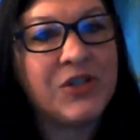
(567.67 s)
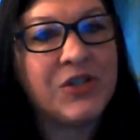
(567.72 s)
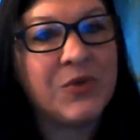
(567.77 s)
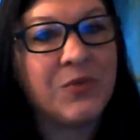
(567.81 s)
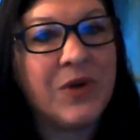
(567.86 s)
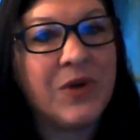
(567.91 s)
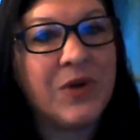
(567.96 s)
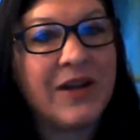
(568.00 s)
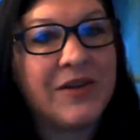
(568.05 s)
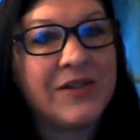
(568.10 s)

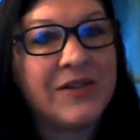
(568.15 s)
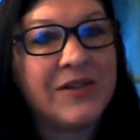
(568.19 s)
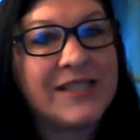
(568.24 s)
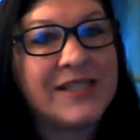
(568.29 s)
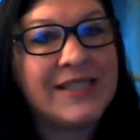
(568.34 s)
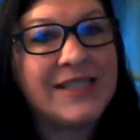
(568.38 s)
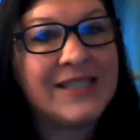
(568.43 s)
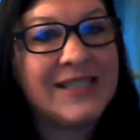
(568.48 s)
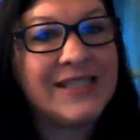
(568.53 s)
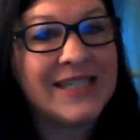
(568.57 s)
around
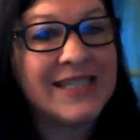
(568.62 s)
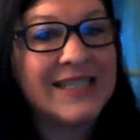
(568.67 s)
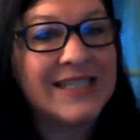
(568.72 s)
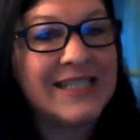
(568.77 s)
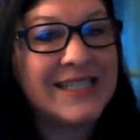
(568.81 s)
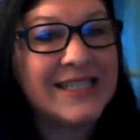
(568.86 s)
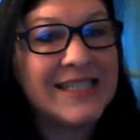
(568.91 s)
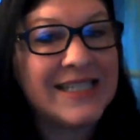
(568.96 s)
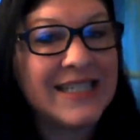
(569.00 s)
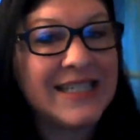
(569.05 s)

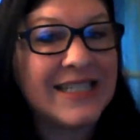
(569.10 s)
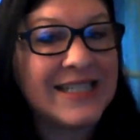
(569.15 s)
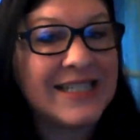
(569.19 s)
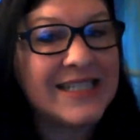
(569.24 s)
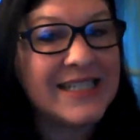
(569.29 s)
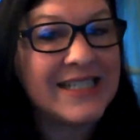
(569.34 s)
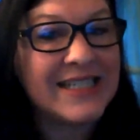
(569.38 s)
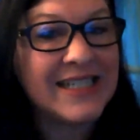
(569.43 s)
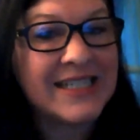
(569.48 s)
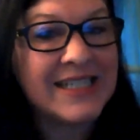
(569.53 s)
66
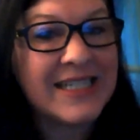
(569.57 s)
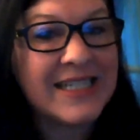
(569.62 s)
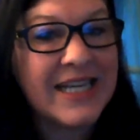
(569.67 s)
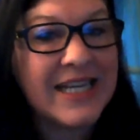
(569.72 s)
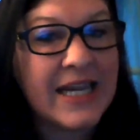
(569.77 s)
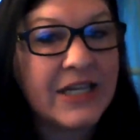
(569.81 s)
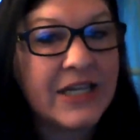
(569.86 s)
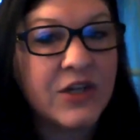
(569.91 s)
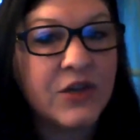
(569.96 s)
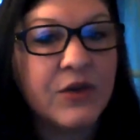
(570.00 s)
to
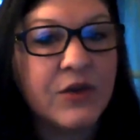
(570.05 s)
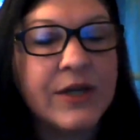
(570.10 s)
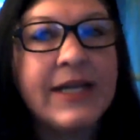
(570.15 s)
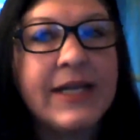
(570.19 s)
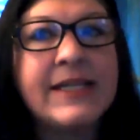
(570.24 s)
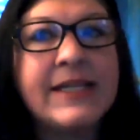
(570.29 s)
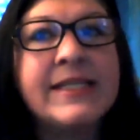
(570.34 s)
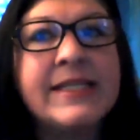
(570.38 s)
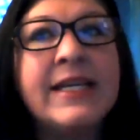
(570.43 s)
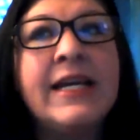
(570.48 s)
68
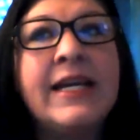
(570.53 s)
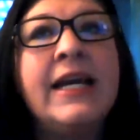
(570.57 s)
degrees.